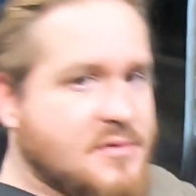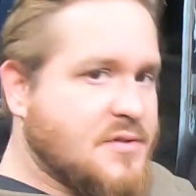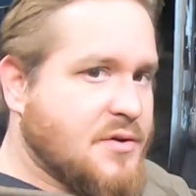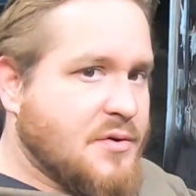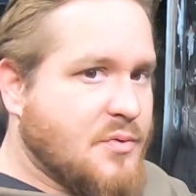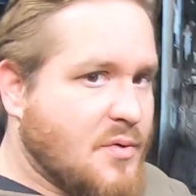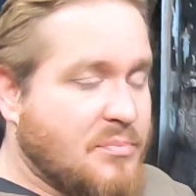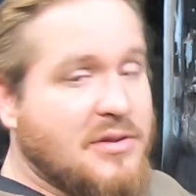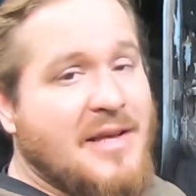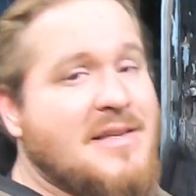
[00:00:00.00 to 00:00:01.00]
to
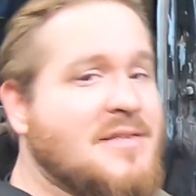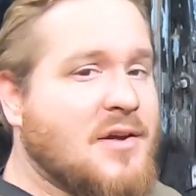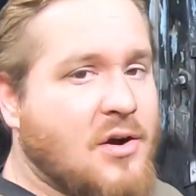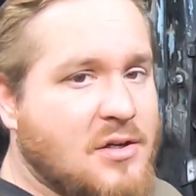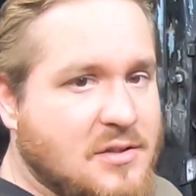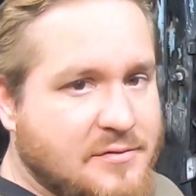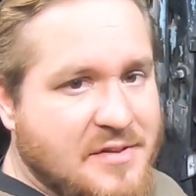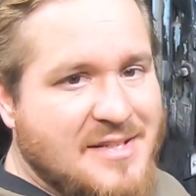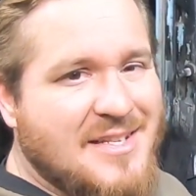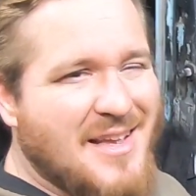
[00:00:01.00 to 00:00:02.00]
replace all of
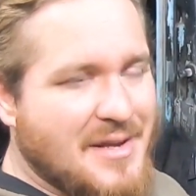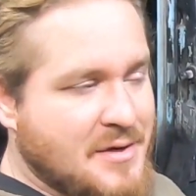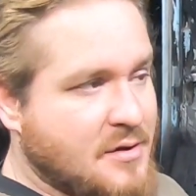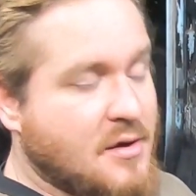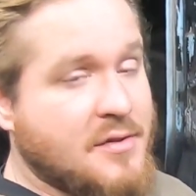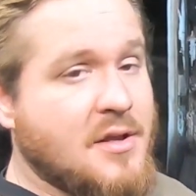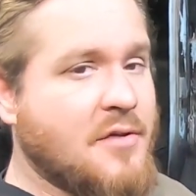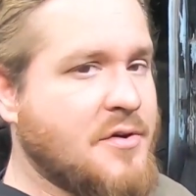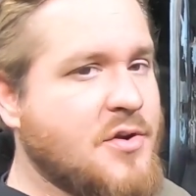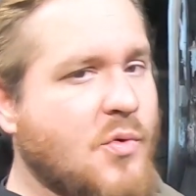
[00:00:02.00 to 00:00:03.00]
the tin on the
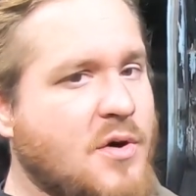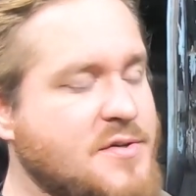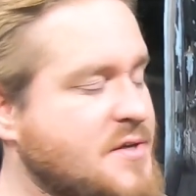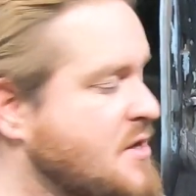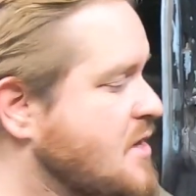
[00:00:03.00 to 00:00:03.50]
other doors.